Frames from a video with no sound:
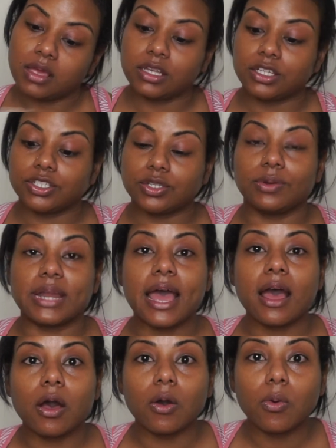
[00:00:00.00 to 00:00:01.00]
So
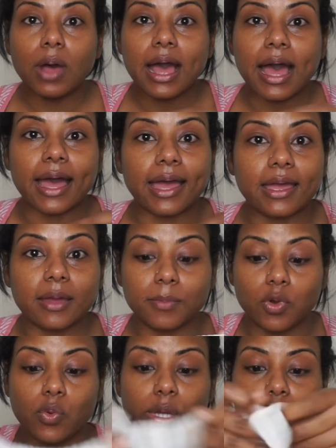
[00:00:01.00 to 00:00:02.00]
now I am
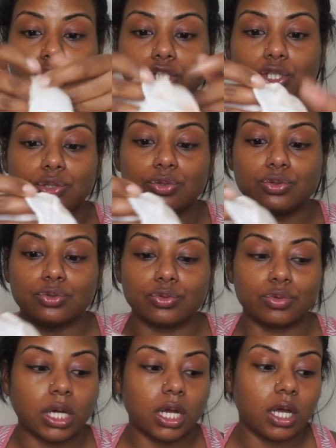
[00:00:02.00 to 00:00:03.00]
going
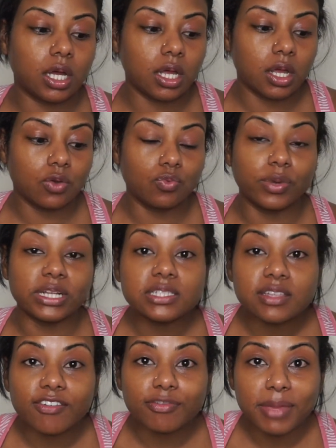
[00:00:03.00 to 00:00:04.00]
to rinse
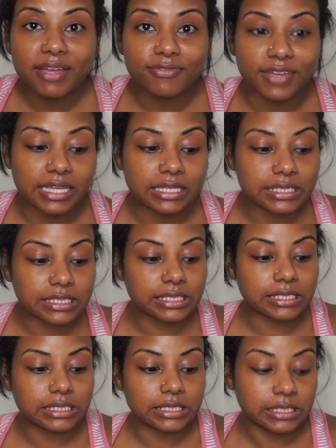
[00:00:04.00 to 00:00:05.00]
off my
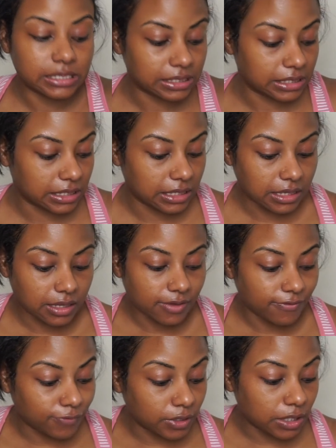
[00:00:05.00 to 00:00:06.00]
face,
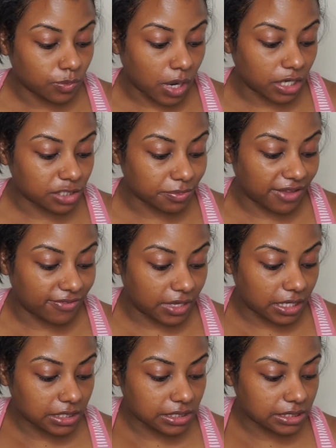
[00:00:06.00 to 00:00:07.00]
fully wash my
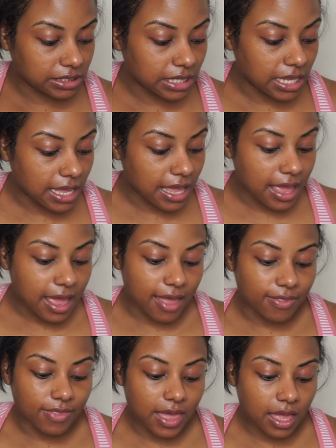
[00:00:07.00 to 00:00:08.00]
face,
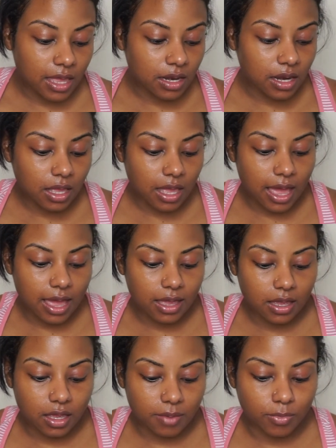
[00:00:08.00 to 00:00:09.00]
and then
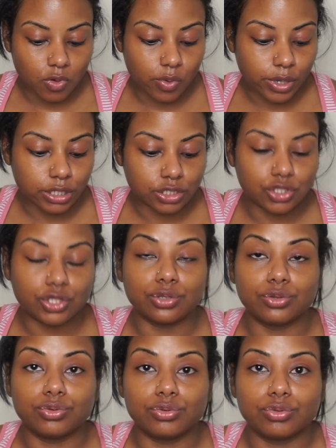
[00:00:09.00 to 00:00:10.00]
I am going
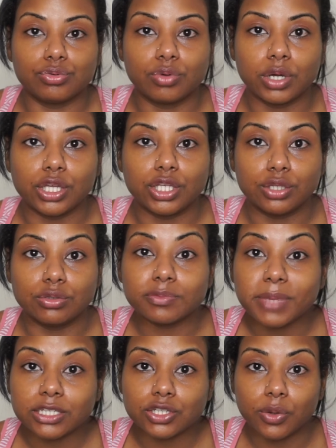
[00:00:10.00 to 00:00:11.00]
to use
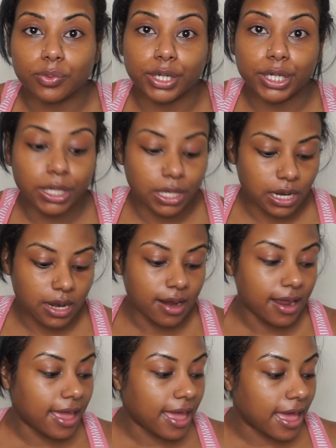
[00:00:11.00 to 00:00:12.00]
my toner
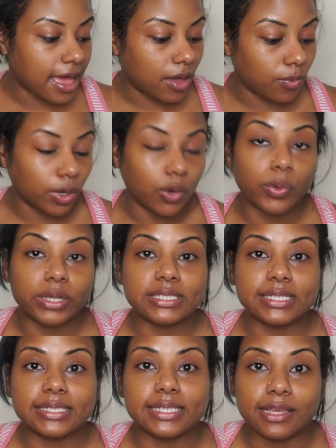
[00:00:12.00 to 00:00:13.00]
and we're going
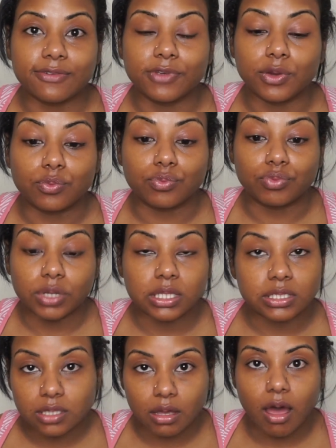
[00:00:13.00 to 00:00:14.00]
to see if it really
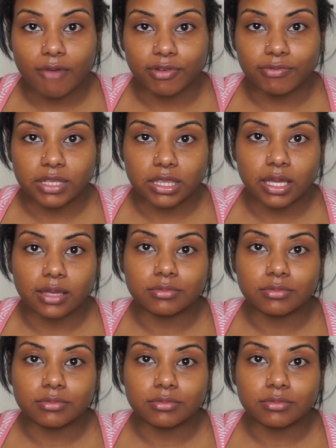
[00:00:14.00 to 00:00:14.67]
took off everything.